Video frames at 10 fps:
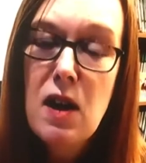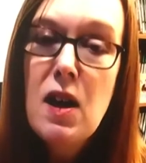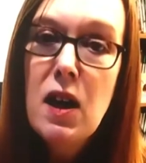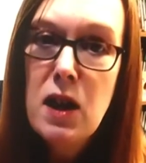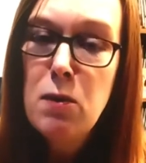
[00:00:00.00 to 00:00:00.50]

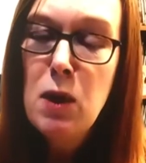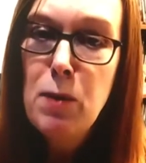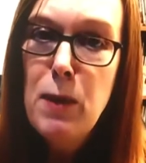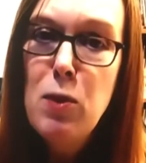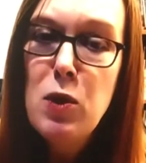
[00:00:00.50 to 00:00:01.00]
And there will
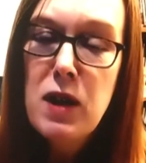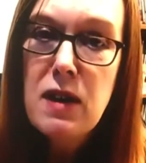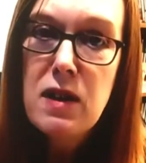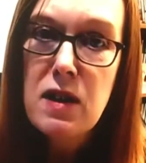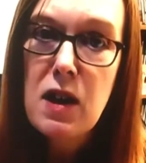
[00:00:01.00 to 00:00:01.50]
be more
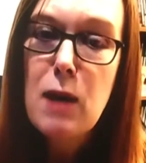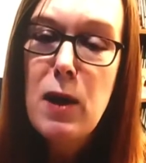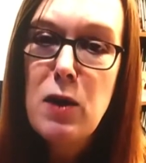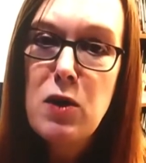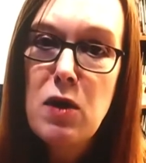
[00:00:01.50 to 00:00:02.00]
data to come
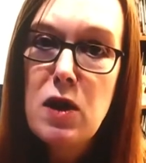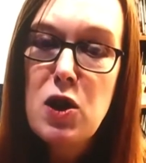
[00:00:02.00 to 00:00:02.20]
out on this